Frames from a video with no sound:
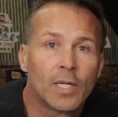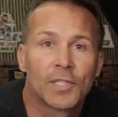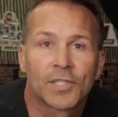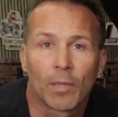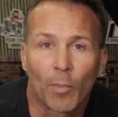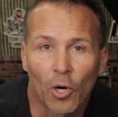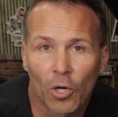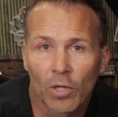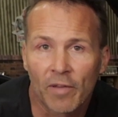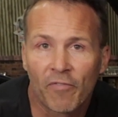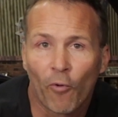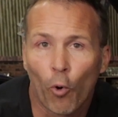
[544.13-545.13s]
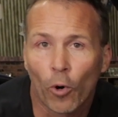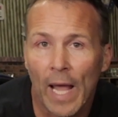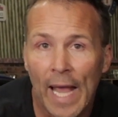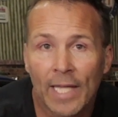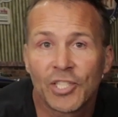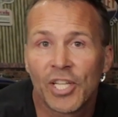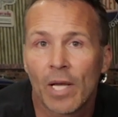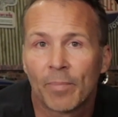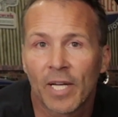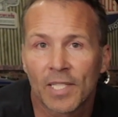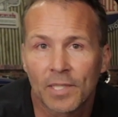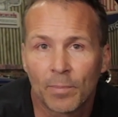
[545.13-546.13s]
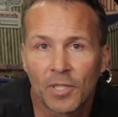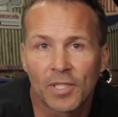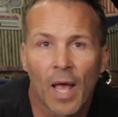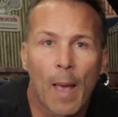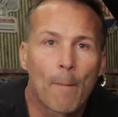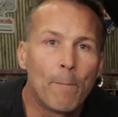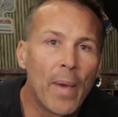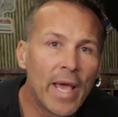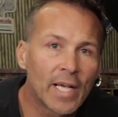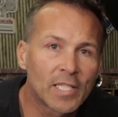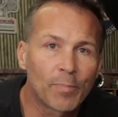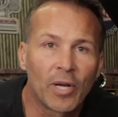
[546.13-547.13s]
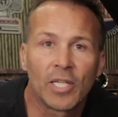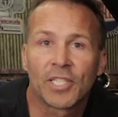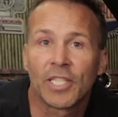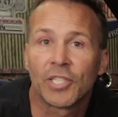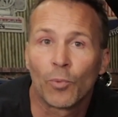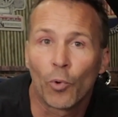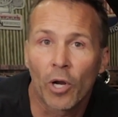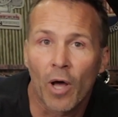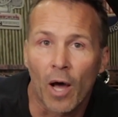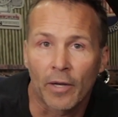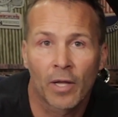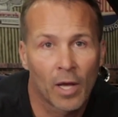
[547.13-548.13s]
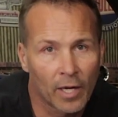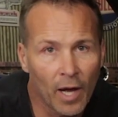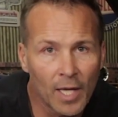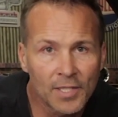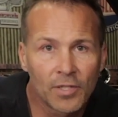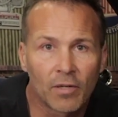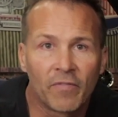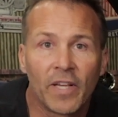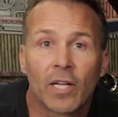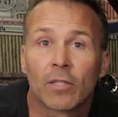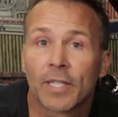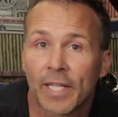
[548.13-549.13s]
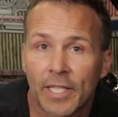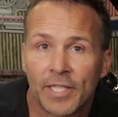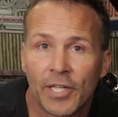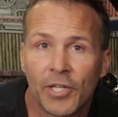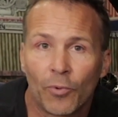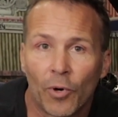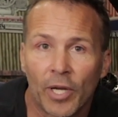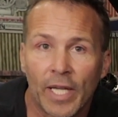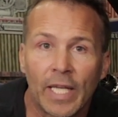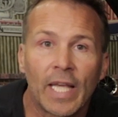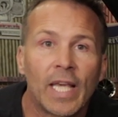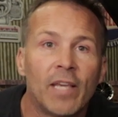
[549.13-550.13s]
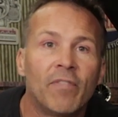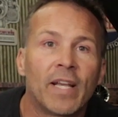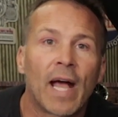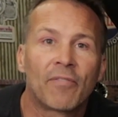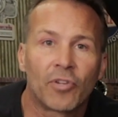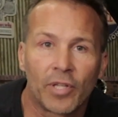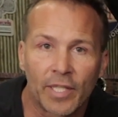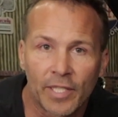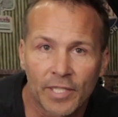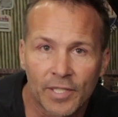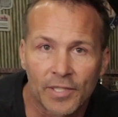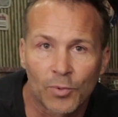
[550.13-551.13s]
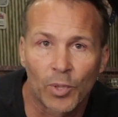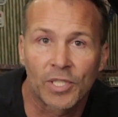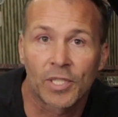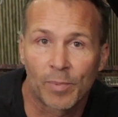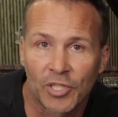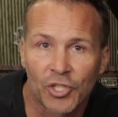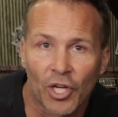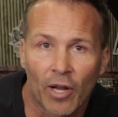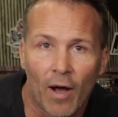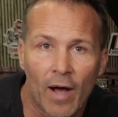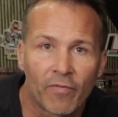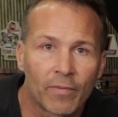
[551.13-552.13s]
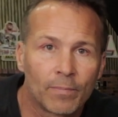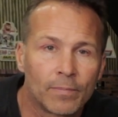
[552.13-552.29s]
Some early Ford and GM customers may experience engine run-on, causing their vehicle to continue running even after the ignition switch has been shut off.